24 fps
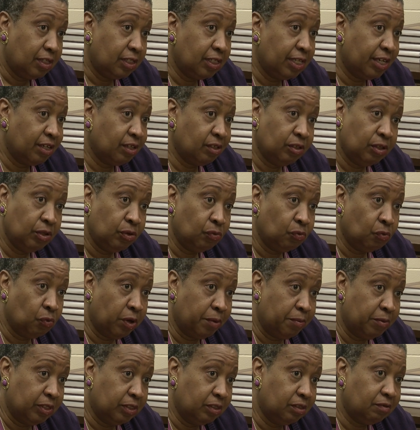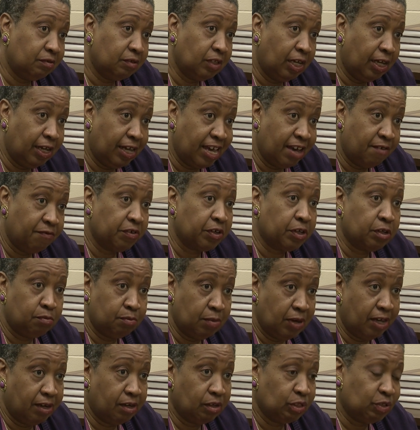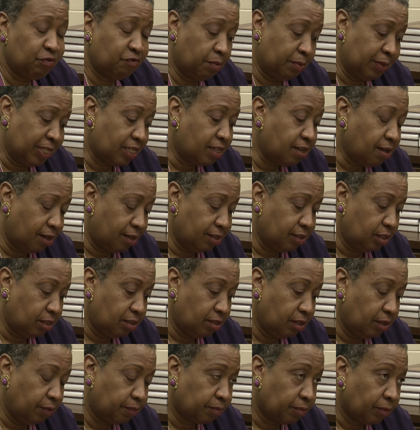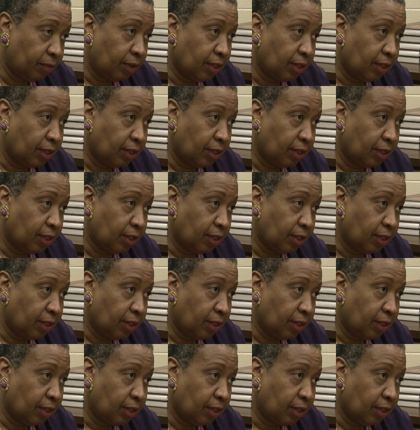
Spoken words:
let alone women, African models from the continent.